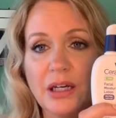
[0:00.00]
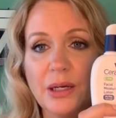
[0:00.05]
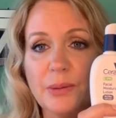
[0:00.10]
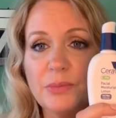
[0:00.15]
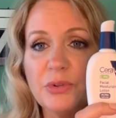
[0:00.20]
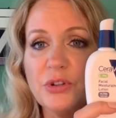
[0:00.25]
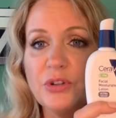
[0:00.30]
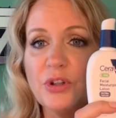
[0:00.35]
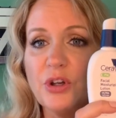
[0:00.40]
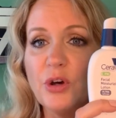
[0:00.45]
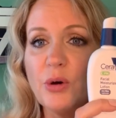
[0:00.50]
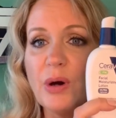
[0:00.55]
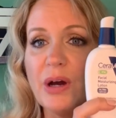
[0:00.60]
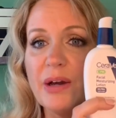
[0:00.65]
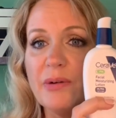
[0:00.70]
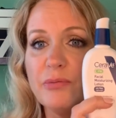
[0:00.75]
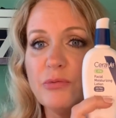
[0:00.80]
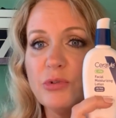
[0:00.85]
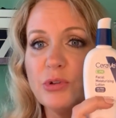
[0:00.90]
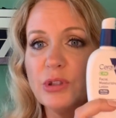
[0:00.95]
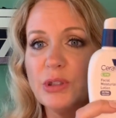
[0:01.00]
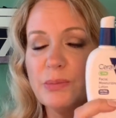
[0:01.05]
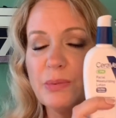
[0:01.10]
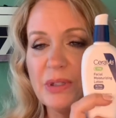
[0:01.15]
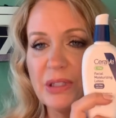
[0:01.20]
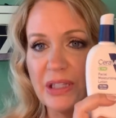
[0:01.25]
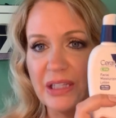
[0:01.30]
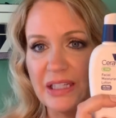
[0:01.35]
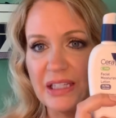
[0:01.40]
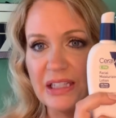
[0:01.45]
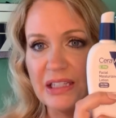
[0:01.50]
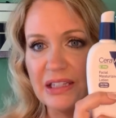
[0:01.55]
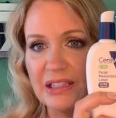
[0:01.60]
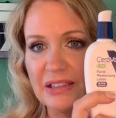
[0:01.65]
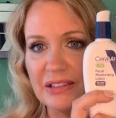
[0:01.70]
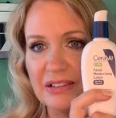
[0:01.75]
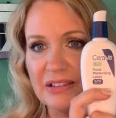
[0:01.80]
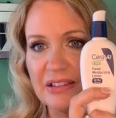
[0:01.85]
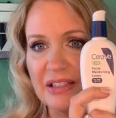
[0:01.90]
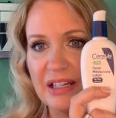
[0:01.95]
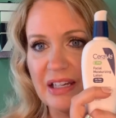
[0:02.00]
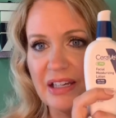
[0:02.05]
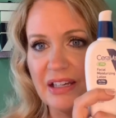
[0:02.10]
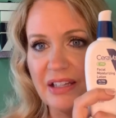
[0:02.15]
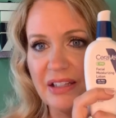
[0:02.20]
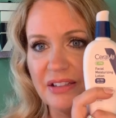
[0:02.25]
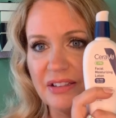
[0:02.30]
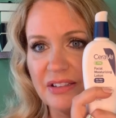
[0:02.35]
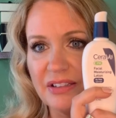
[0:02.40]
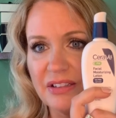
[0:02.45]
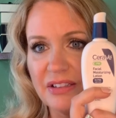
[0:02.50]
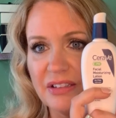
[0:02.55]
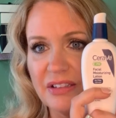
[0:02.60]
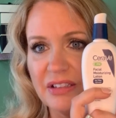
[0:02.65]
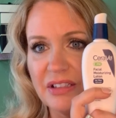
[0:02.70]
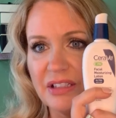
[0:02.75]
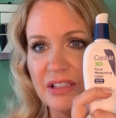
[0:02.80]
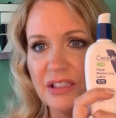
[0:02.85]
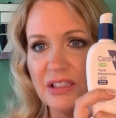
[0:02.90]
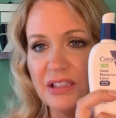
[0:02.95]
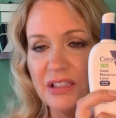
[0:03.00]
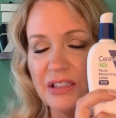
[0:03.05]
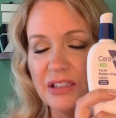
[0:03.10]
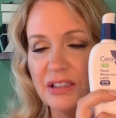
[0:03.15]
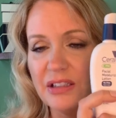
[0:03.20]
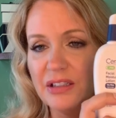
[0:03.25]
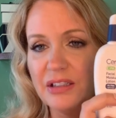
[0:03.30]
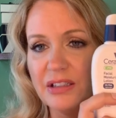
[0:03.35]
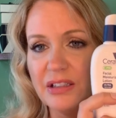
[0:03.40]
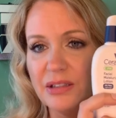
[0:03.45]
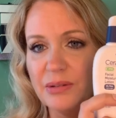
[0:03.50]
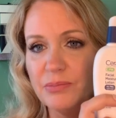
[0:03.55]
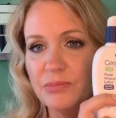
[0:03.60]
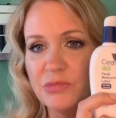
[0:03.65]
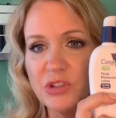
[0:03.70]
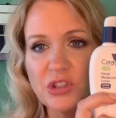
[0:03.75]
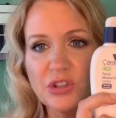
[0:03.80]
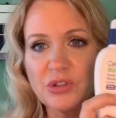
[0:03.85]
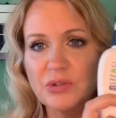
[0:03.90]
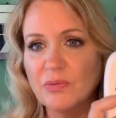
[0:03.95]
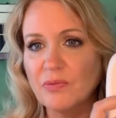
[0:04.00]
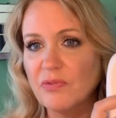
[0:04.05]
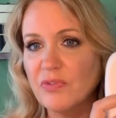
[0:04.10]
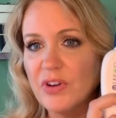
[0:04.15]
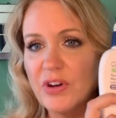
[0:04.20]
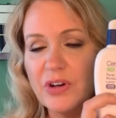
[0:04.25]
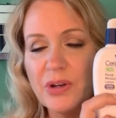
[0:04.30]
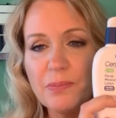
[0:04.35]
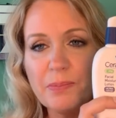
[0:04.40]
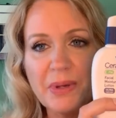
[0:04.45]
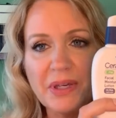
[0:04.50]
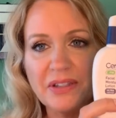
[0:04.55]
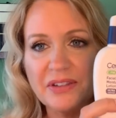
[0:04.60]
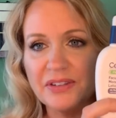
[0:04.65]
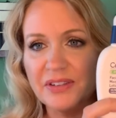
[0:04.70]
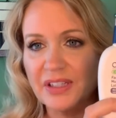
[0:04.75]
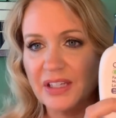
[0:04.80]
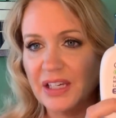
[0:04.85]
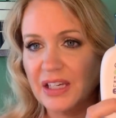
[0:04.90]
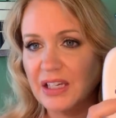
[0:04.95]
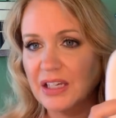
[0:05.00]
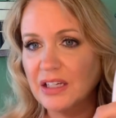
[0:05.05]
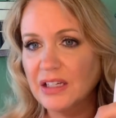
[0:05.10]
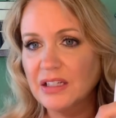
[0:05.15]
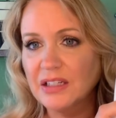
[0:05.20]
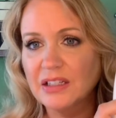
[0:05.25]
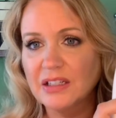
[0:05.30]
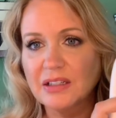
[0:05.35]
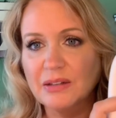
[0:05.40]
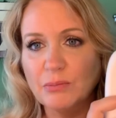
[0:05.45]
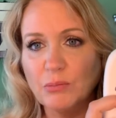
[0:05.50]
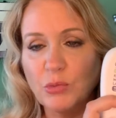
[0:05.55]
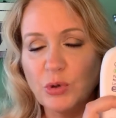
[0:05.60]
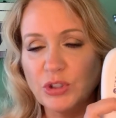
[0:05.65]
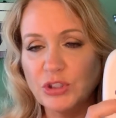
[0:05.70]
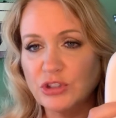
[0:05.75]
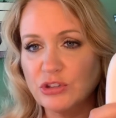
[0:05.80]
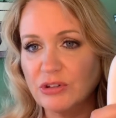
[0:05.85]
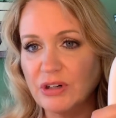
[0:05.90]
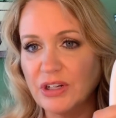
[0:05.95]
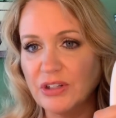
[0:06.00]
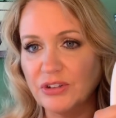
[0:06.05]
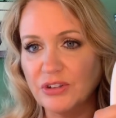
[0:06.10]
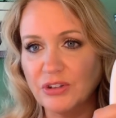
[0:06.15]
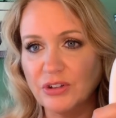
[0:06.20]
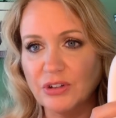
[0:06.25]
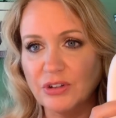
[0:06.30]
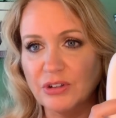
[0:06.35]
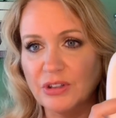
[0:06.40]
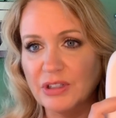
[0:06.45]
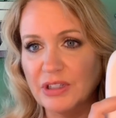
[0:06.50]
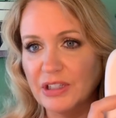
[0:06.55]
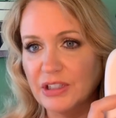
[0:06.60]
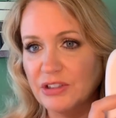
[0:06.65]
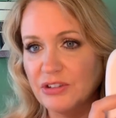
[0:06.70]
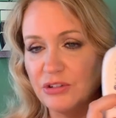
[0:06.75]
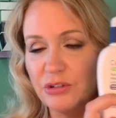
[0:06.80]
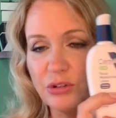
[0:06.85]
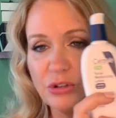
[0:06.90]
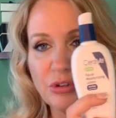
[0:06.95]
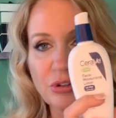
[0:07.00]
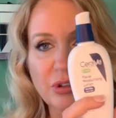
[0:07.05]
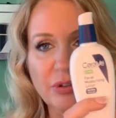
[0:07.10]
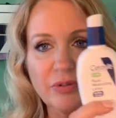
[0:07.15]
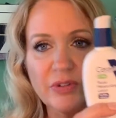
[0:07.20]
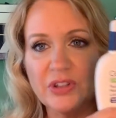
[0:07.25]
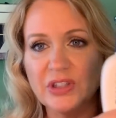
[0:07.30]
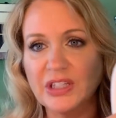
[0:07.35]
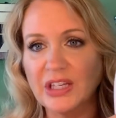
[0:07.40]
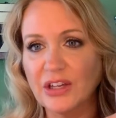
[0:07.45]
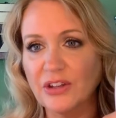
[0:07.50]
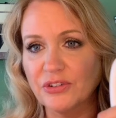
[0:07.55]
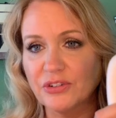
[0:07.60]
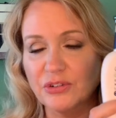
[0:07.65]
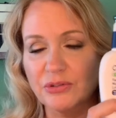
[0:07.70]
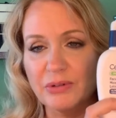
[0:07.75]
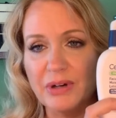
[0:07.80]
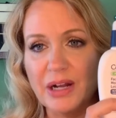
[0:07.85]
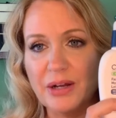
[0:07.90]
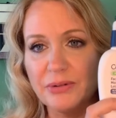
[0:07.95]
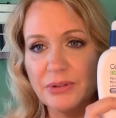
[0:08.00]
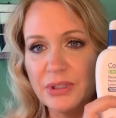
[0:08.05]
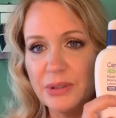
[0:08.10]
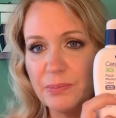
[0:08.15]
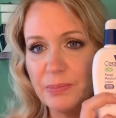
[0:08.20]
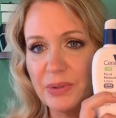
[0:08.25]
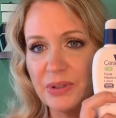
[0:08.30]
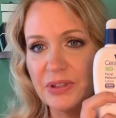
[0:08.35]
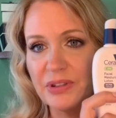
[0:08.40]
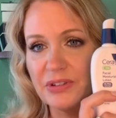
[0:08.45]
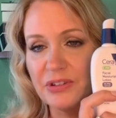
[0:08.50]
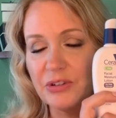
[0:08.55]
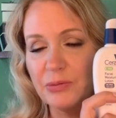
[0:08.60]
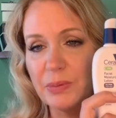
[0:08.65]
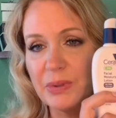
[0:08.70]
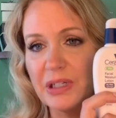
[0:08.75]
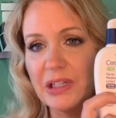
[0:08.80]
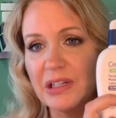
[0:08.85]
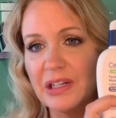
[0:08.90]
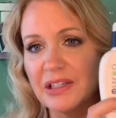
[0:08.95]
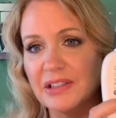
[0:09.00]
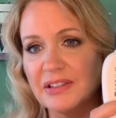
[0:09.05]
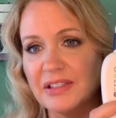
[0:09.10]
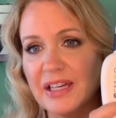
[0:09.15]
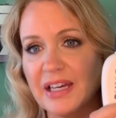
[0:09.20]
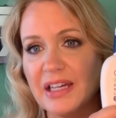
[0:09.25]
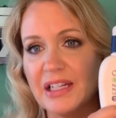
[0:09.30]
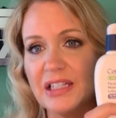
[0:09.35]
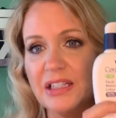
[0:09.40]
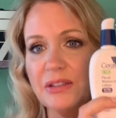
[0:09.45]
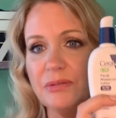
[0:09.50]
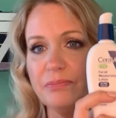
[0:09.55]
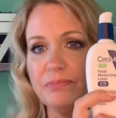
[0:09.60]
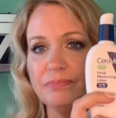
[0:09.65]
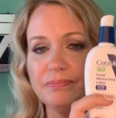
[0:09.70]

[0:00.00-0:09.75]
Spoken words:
So I've really been liking this as a just very basic moisturizer. I still use everything else around it, but this has been a nice add-in.